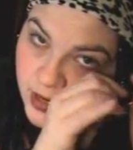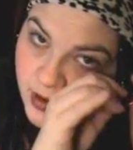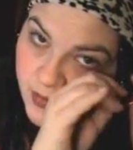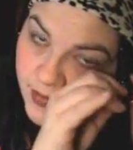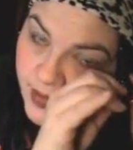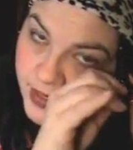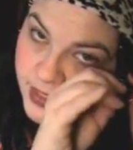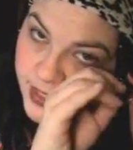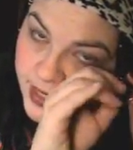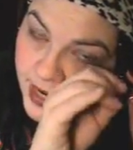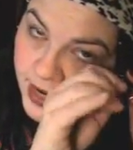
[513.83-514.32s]

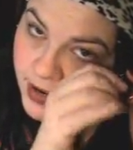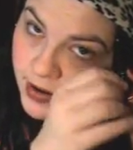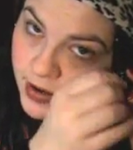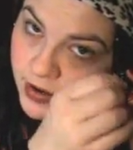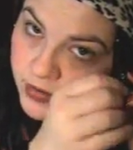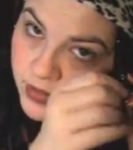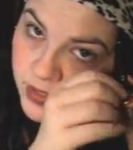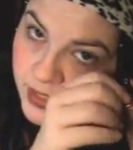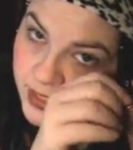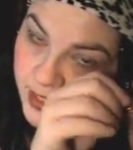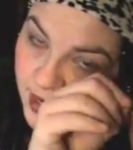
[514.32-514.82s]
of the
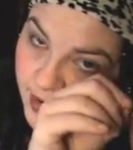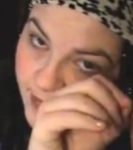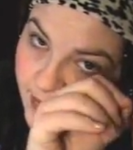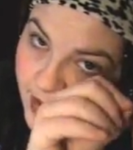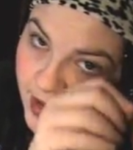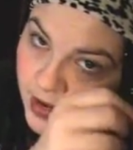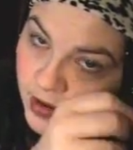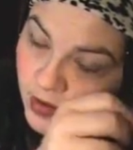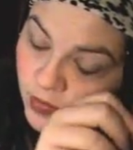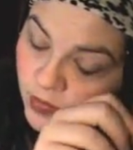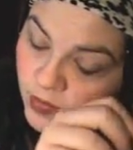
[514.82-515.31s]
tarot stuff.
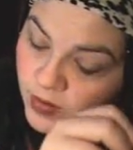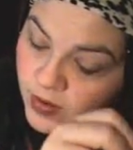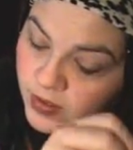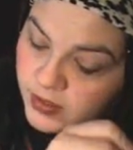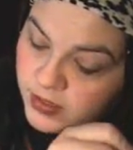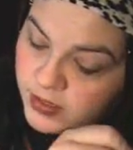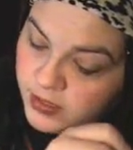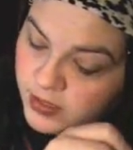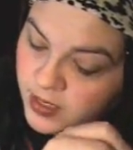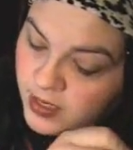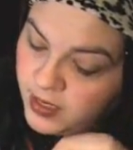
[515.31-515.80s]
I don't
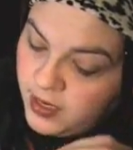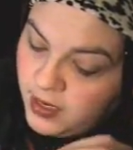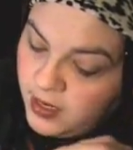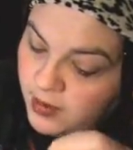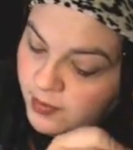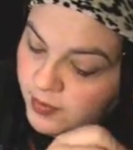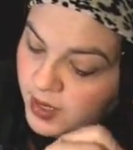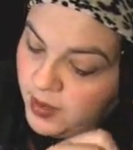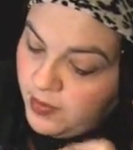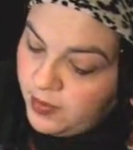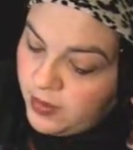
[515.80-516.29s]
want
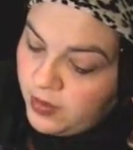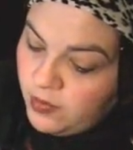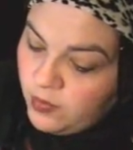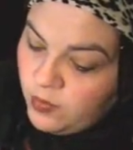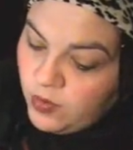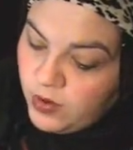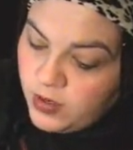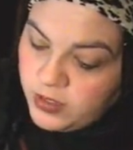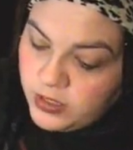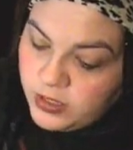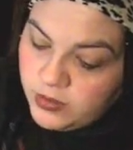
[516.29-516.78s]
people that
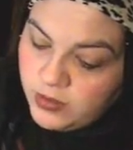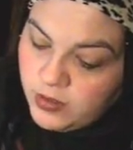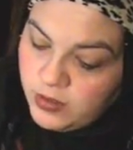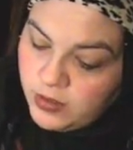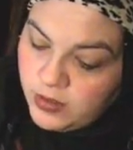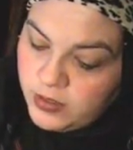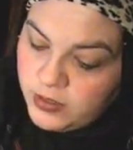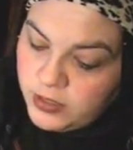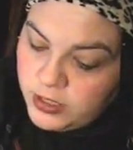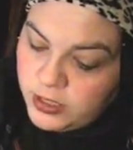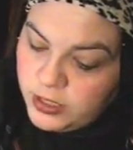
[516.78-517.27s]
wander
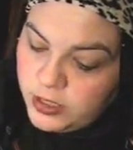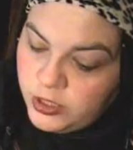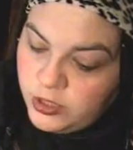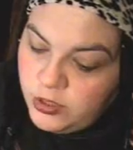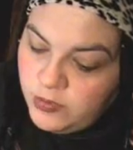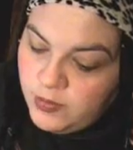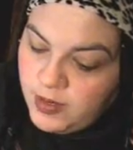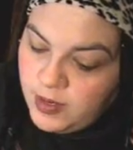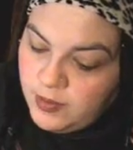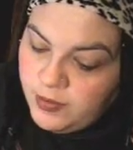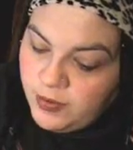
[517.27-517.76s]

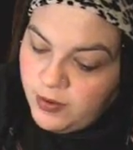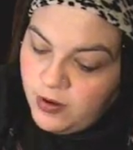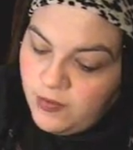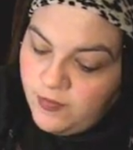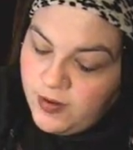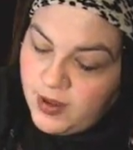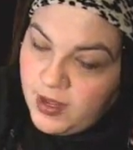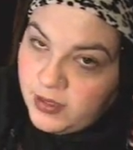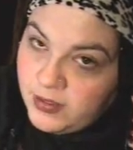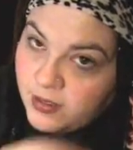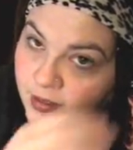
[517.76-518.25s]
onto my
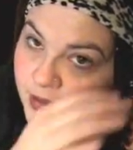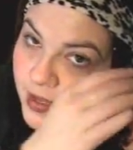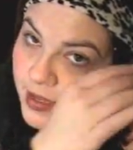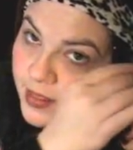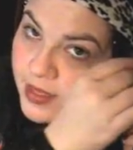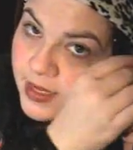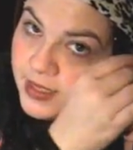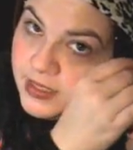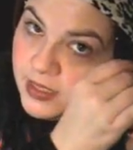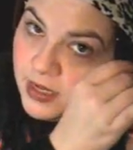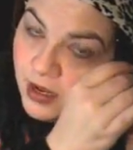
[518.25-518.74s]
profile to
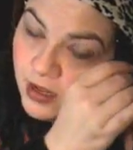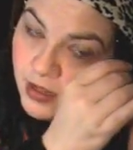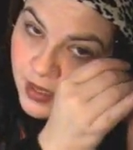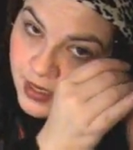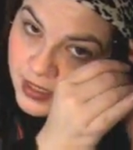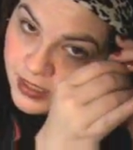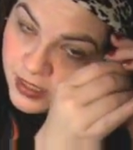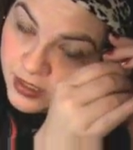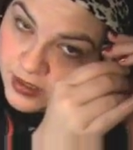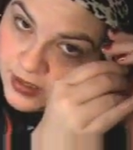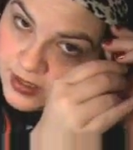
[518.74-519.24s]
think that's all
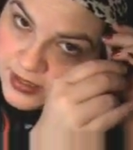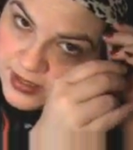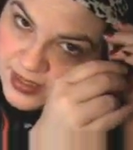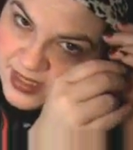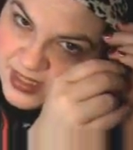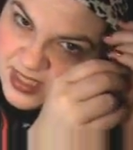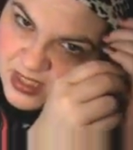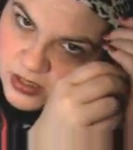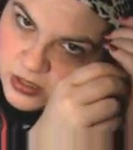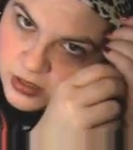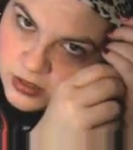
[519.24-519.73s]
I do, because
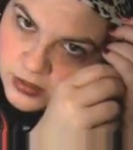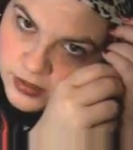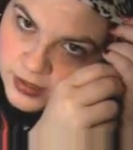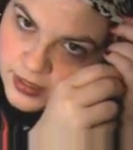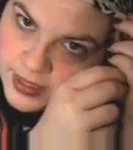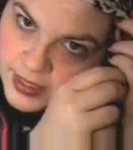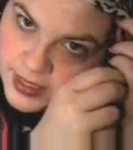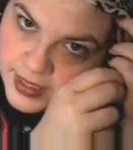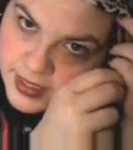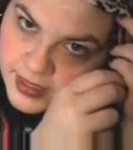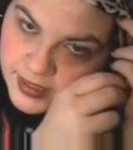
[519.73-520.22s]
it
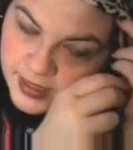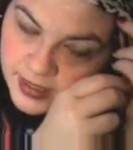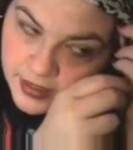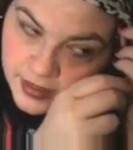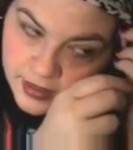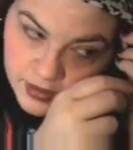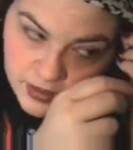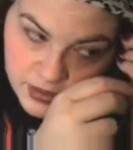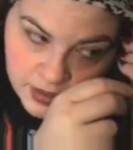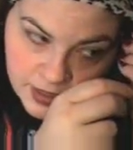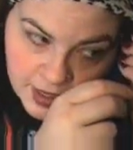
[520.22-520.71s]
certainly isn't.
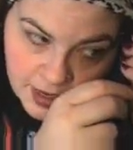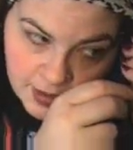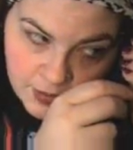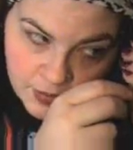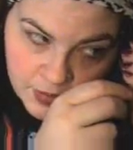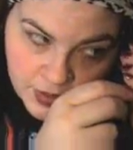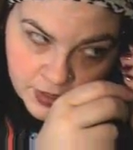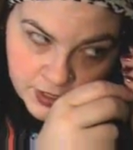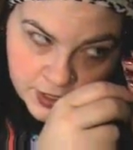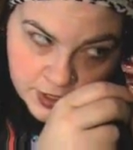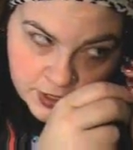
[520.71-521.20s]
There's a lot
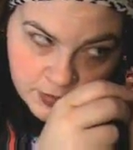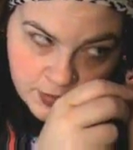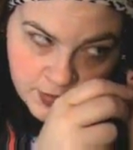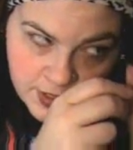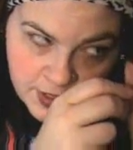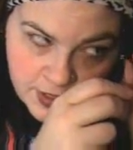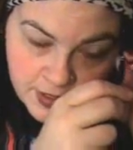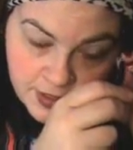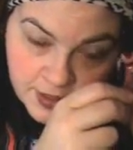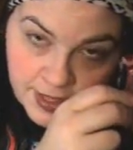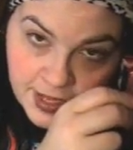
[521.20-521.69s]
more to
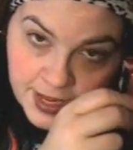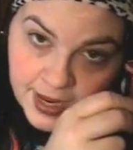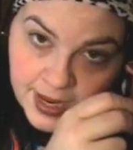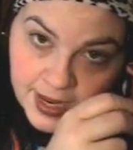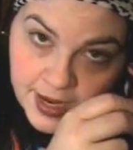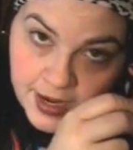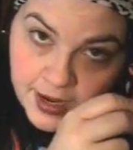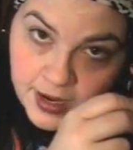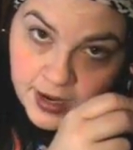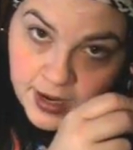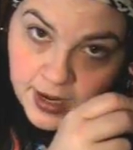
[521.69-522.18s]
me than
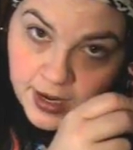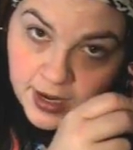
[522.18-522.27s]
that.